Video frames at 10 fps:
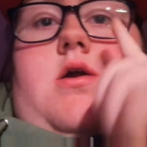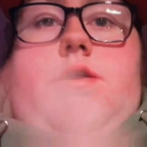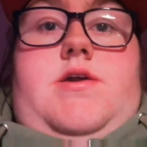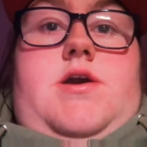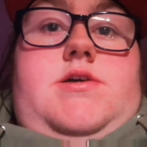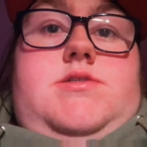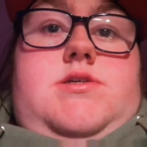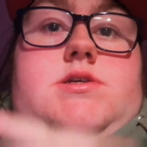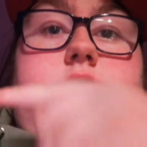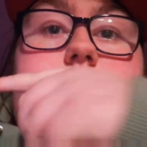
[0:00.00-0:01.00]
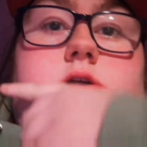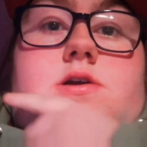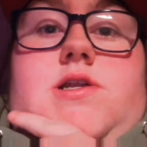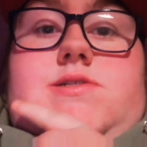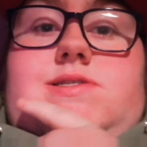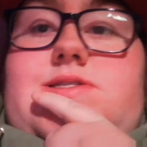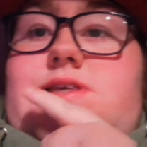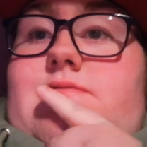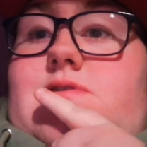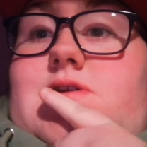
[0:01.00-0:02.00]
Alright, guys, it is currently
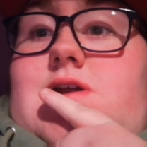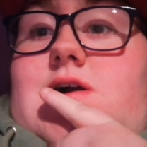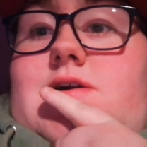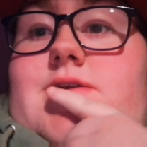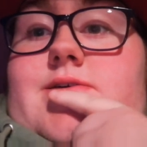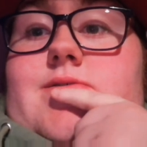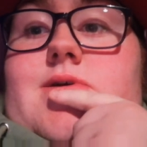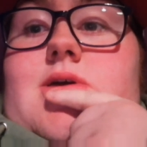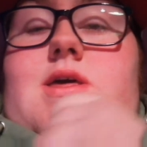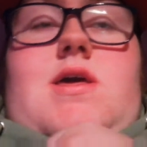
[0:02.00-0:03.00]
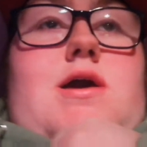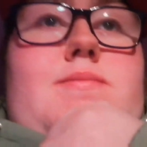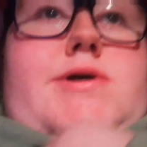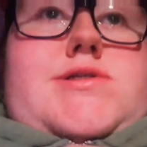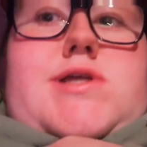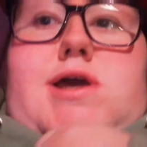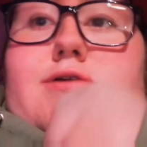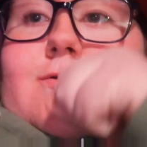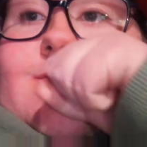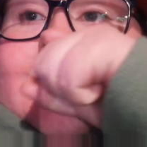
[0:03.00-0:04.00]
7 o'clock now. And, basically,
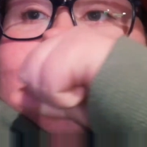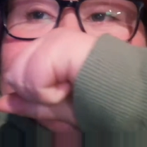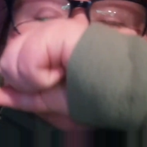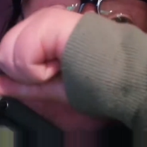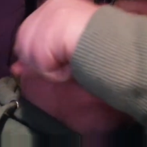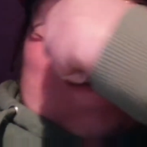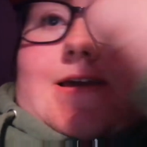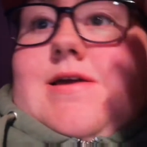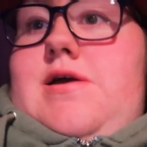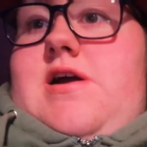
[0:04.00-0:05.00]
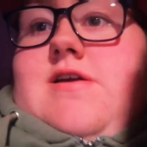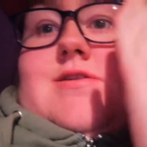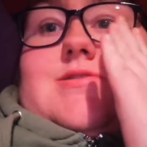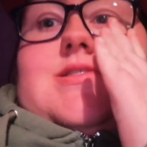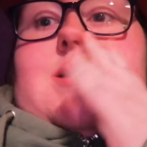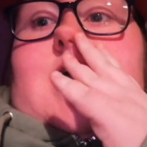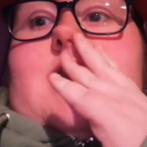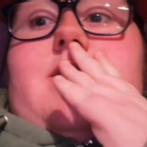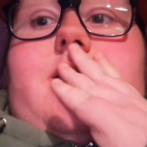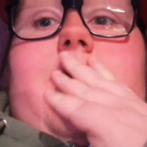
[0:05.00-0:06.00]
I just want to talk about the
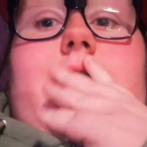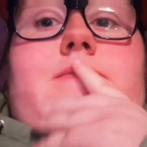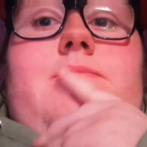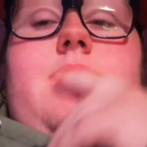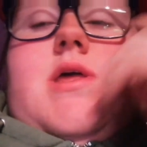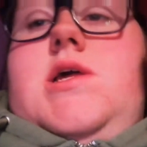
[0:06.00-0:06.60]
Ireland-Scotland game.